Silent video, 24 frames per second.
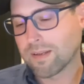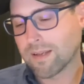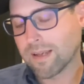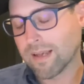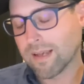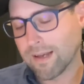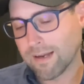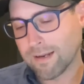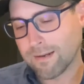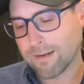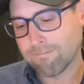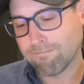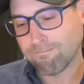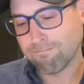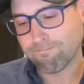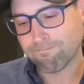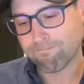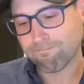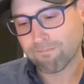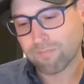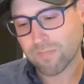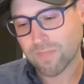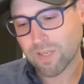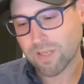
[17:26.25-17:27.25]
and
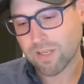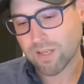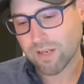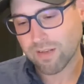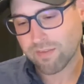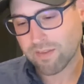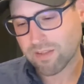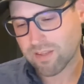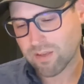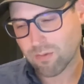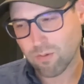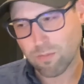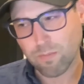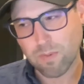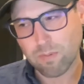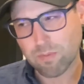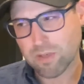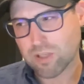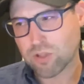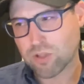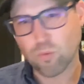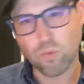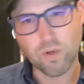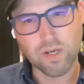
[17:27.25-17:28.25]
I think there were
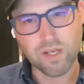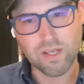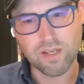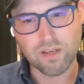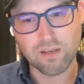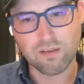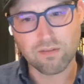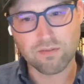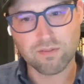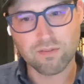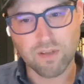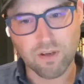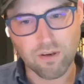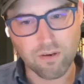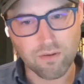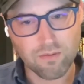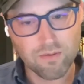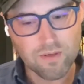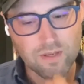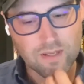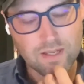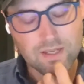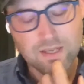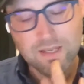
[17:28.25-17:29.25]
maybe 20 or so
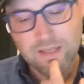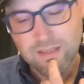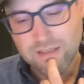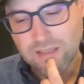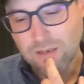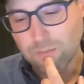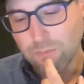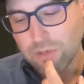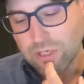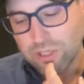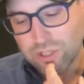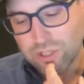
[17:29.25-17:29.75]
that we